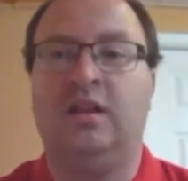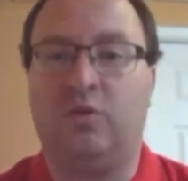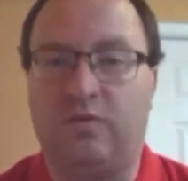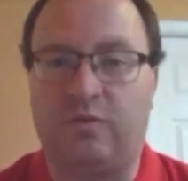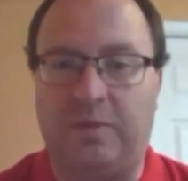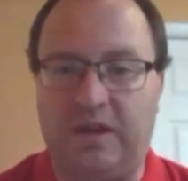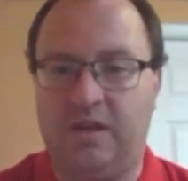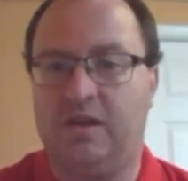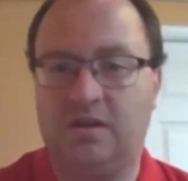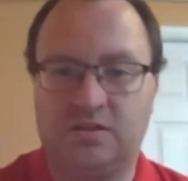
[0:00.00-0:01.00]
Hello,
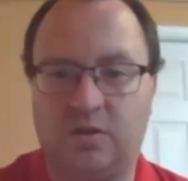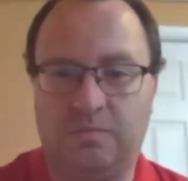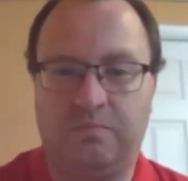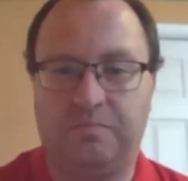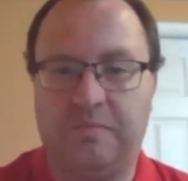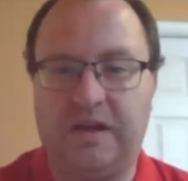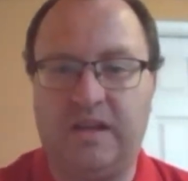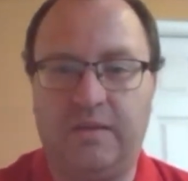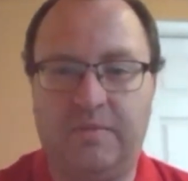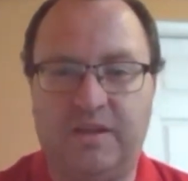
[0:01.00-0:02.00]
everybody. So my
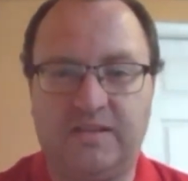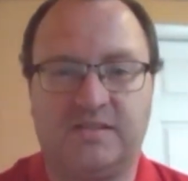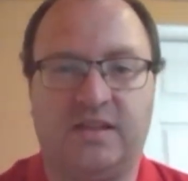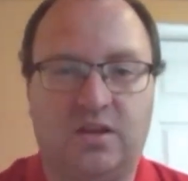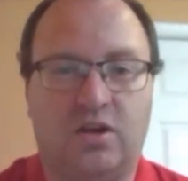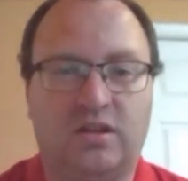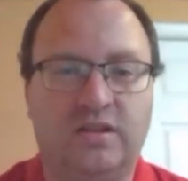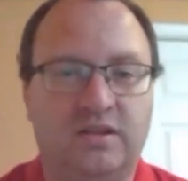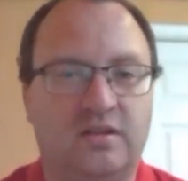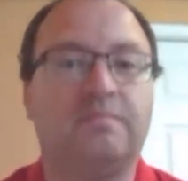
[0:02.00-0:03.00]
name is Nick
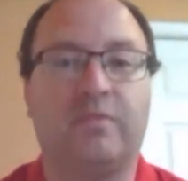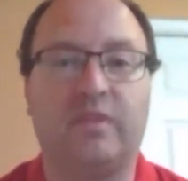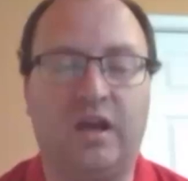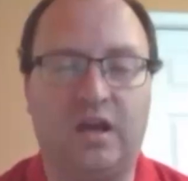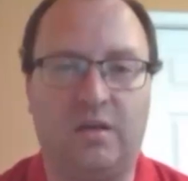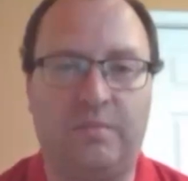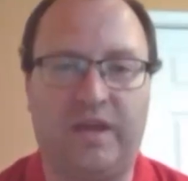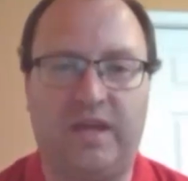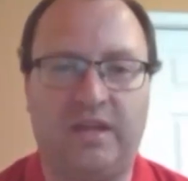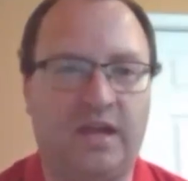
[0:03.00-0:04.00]
Harland,
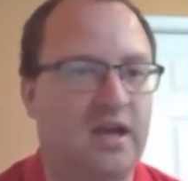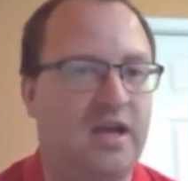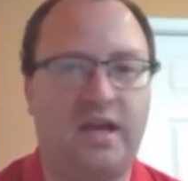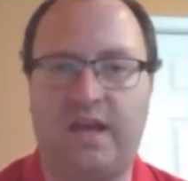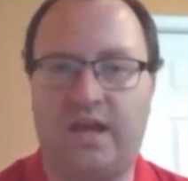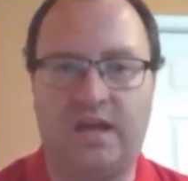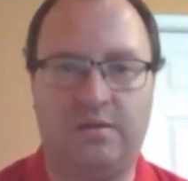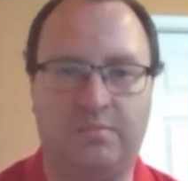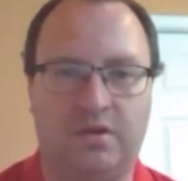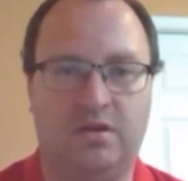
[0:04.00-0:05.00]
and I
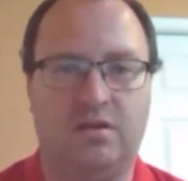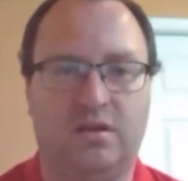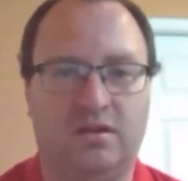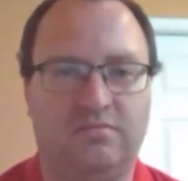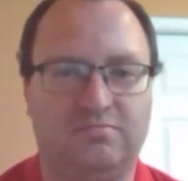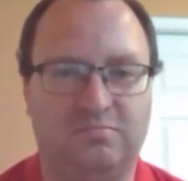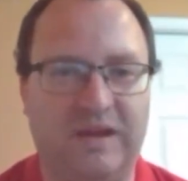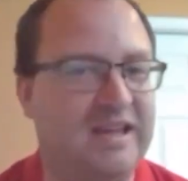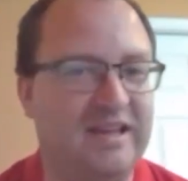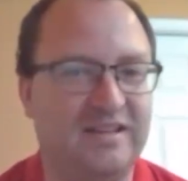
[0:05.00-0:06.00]
am
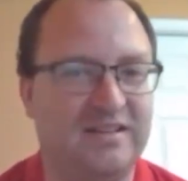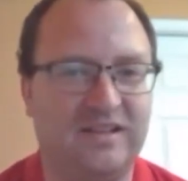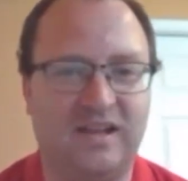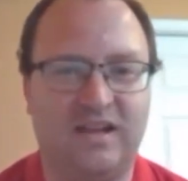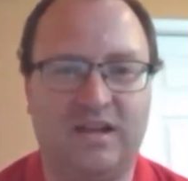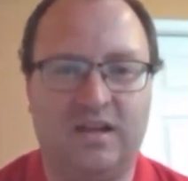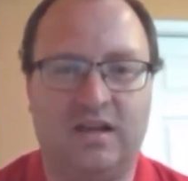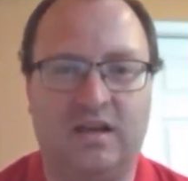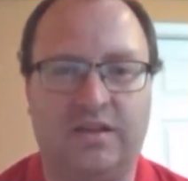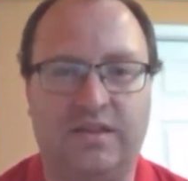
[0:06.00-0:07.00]
making
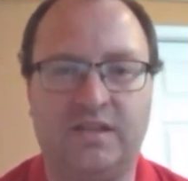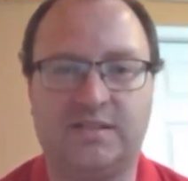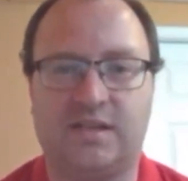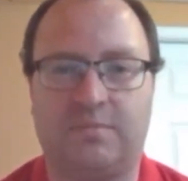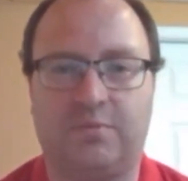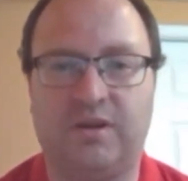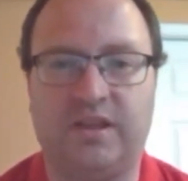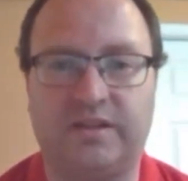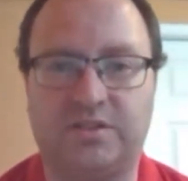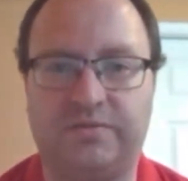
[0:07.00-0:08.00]
these
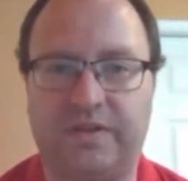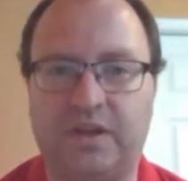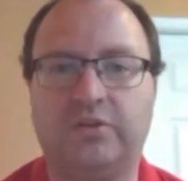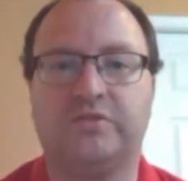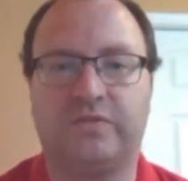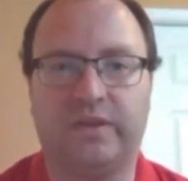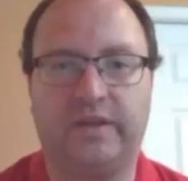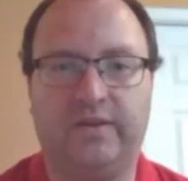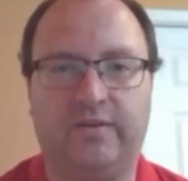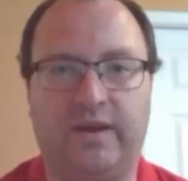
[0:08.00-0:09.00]
pre-lecture videos for
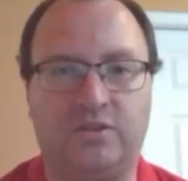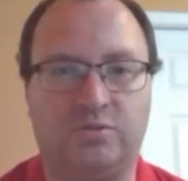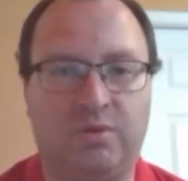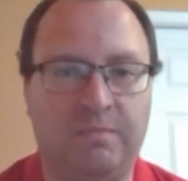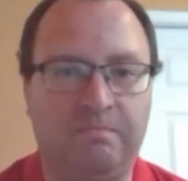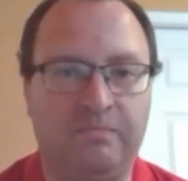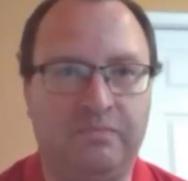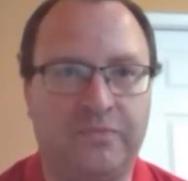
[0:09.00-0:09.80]
linear algebra.